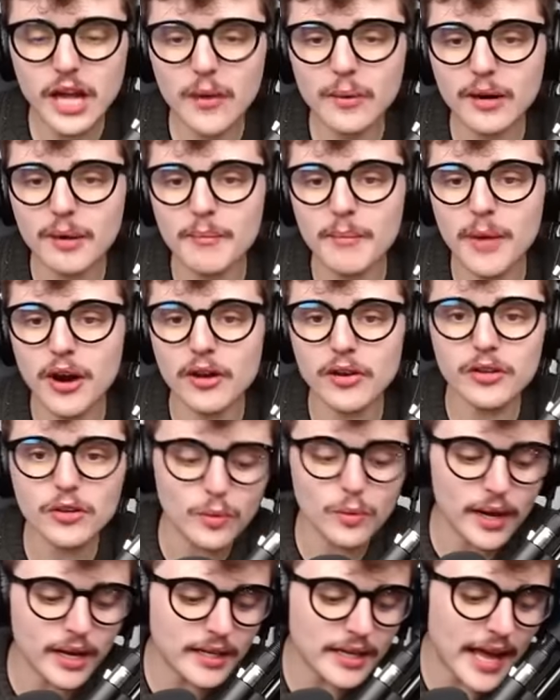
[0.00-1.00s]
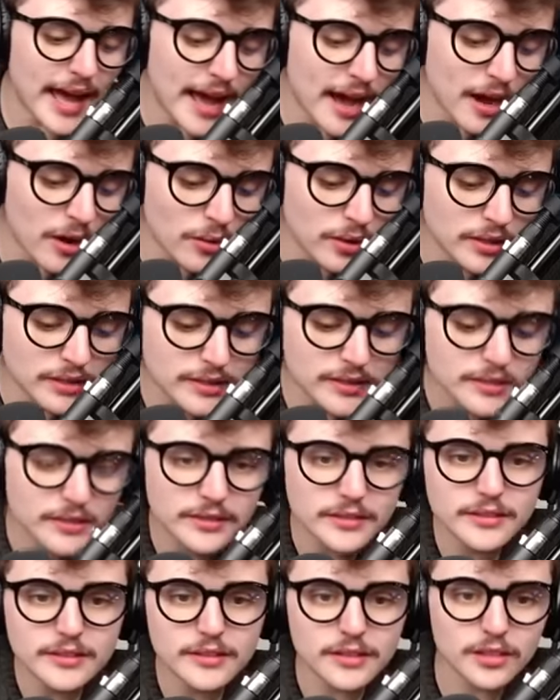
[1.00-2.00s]
want to marry you right now?
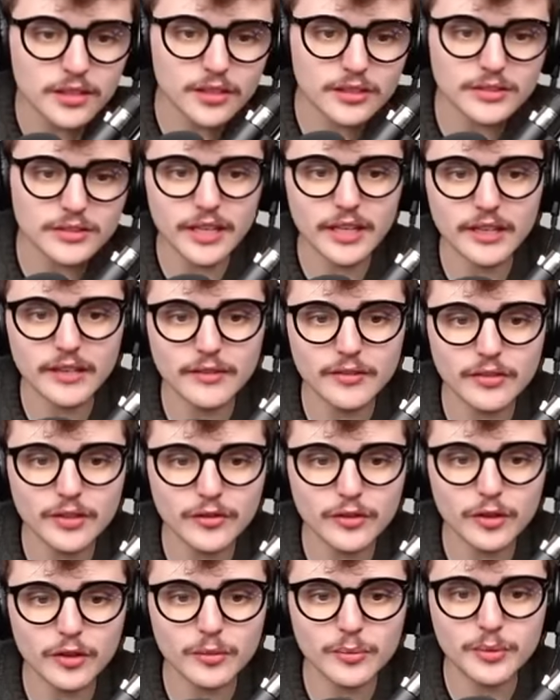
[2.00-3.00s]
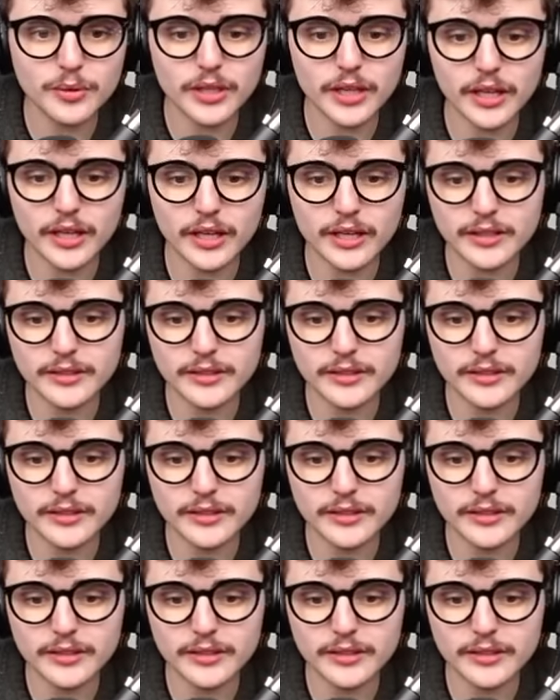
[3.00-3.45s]
Did I never give her a bouquet?